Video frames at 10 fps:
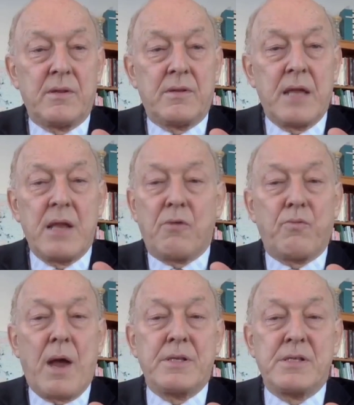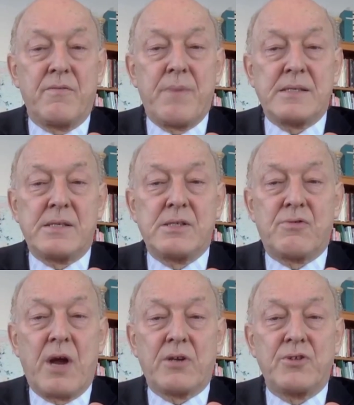they're not weapons of mass
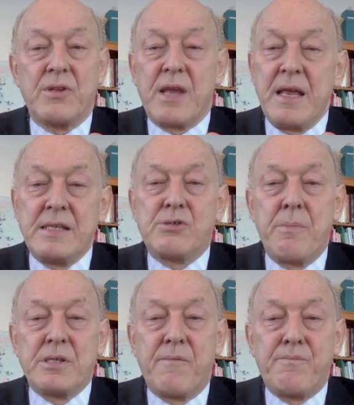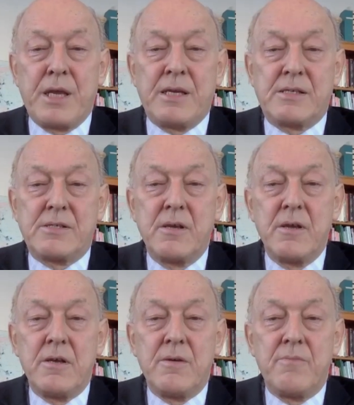destruction. They're instruments of peace
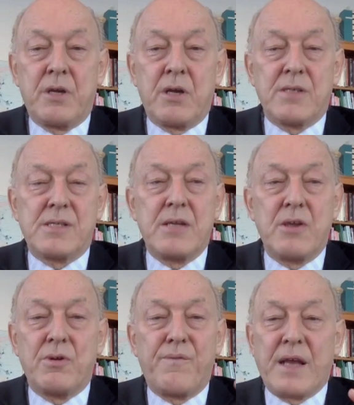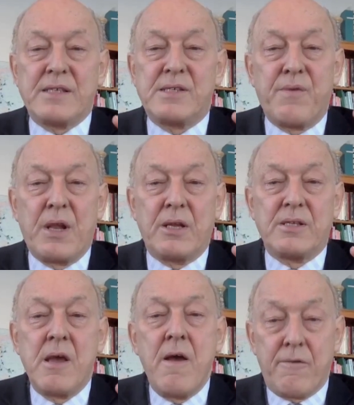because they don't affect
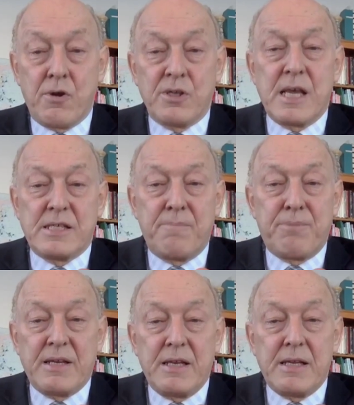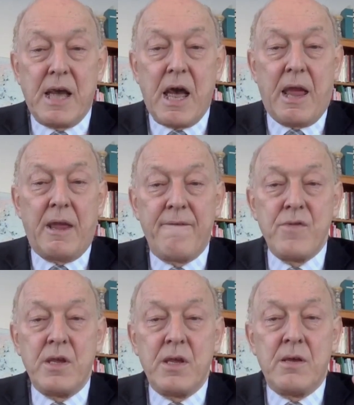civilians. Of course, that's a bloody lie.
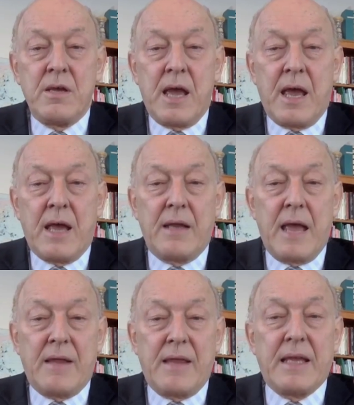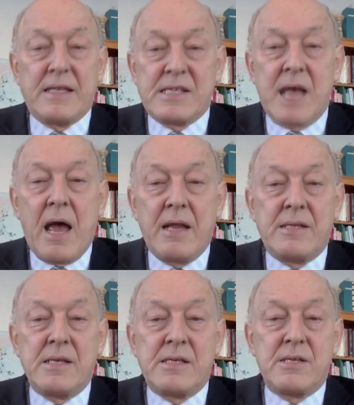And they get
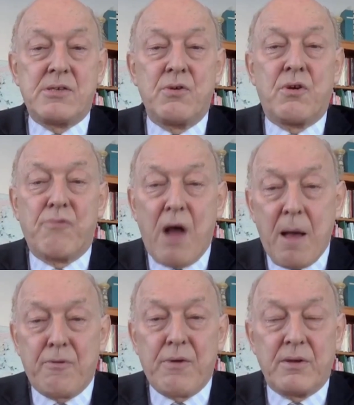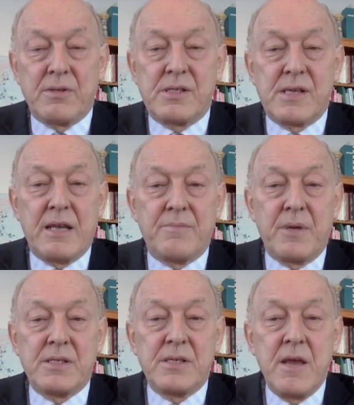scientists to corroborate those
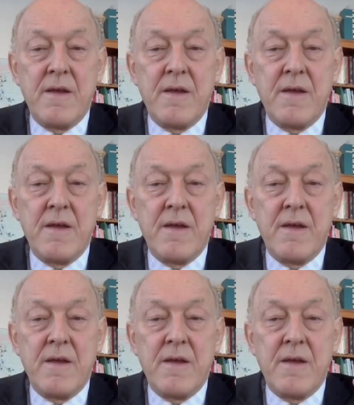statements.